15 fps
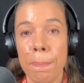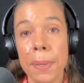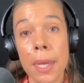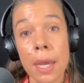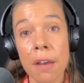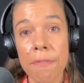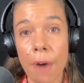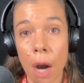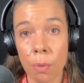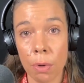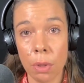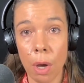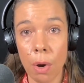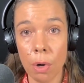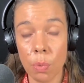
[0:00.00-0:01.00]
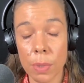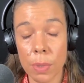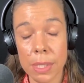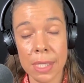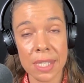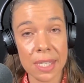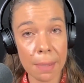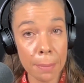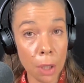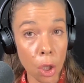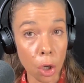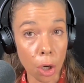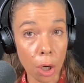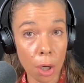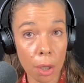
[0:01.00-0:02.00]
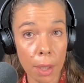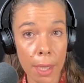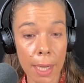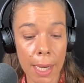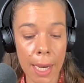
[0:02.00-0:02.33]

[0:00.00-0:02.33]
the peak viral load was similar